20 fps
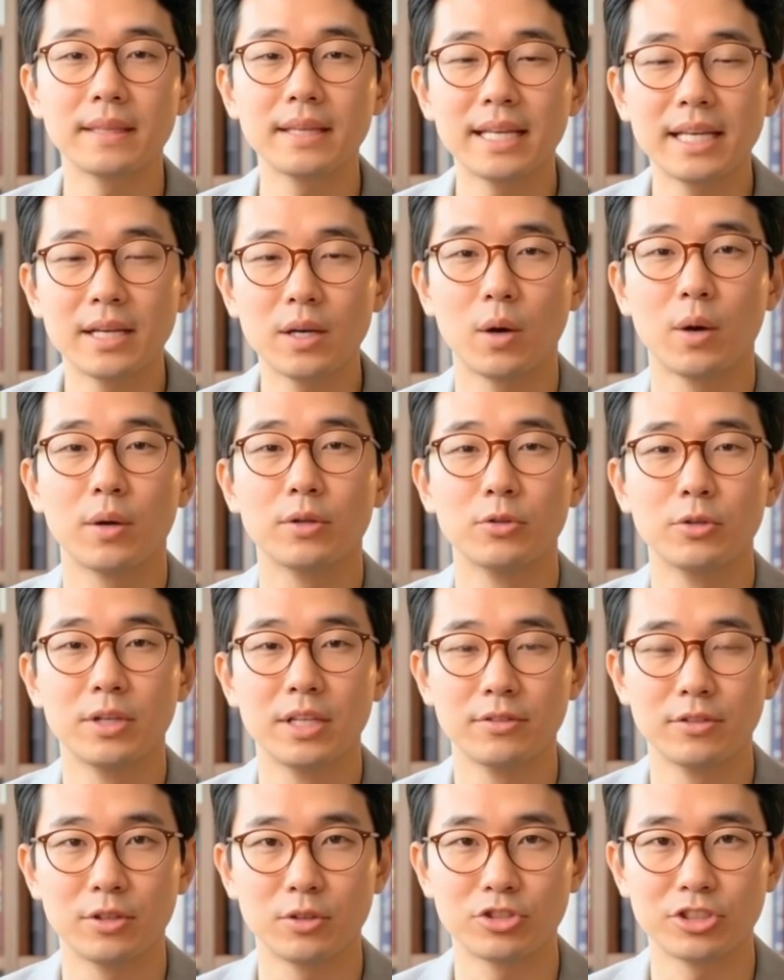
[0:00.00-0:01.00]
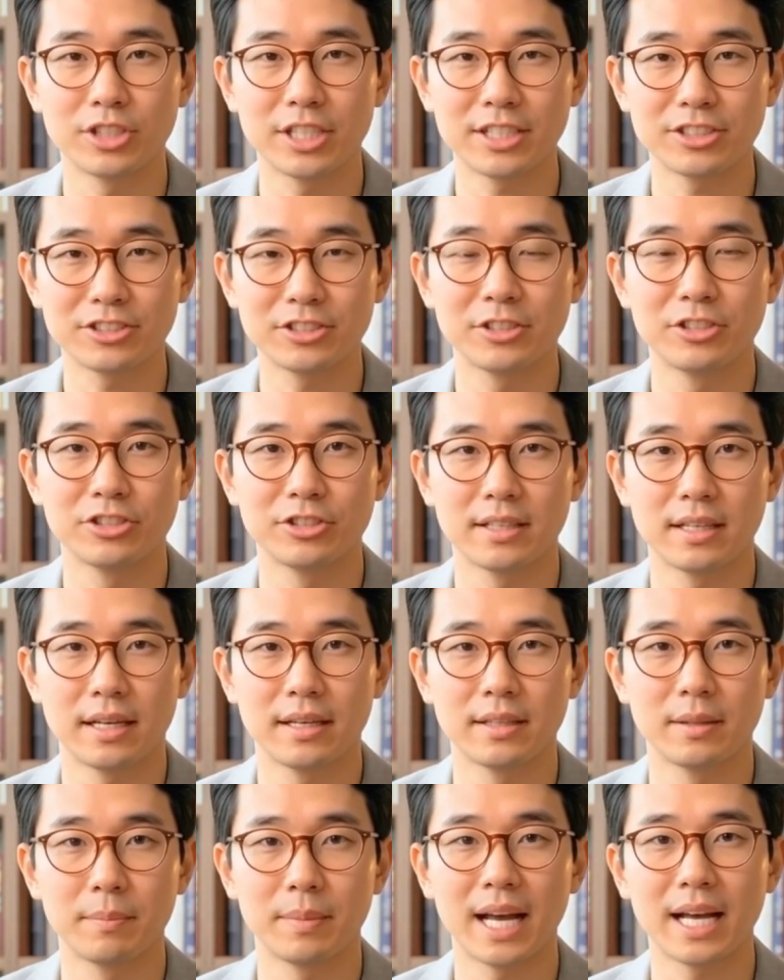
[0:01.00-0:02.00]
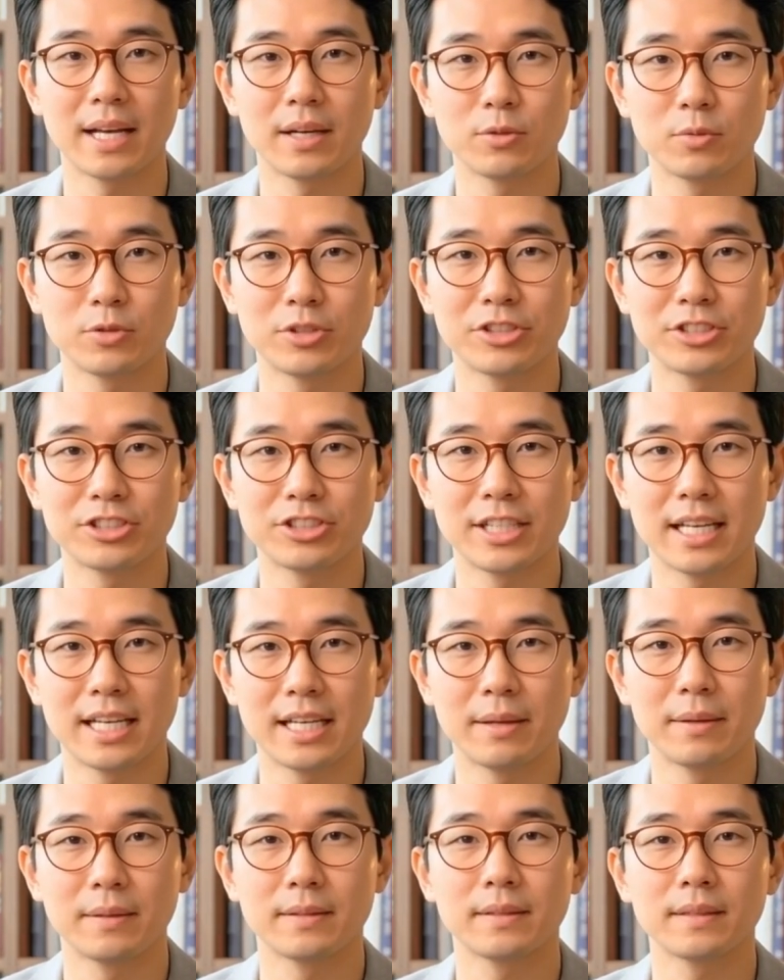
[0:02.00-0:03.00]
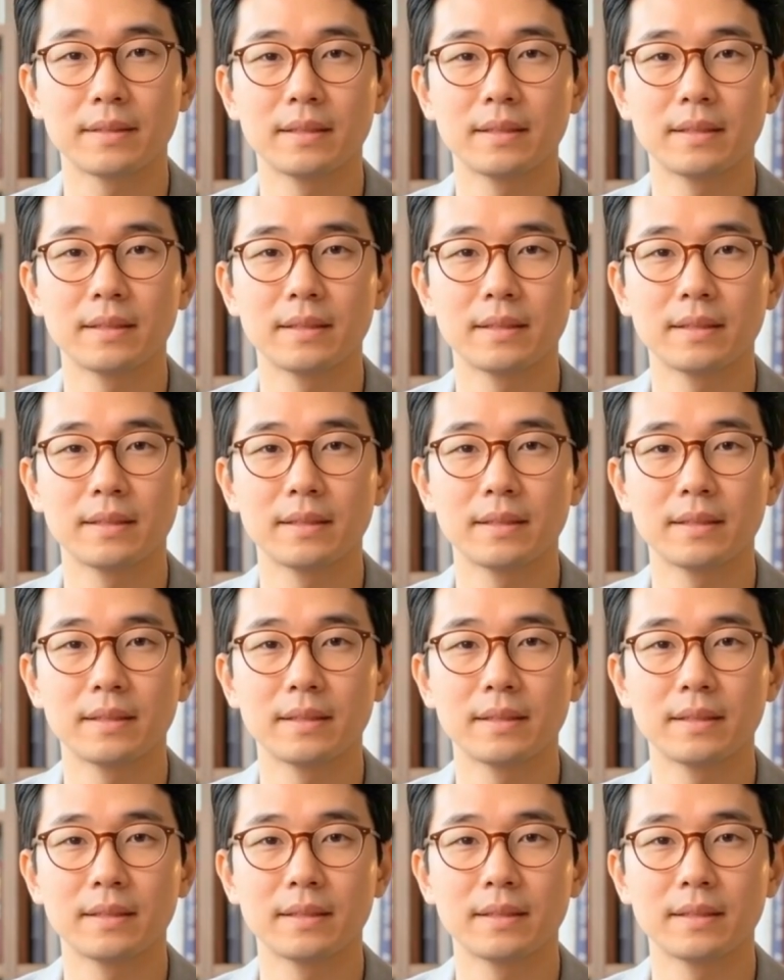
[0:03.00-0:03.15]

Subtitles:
In all 3 of those cases, the pattern was the same.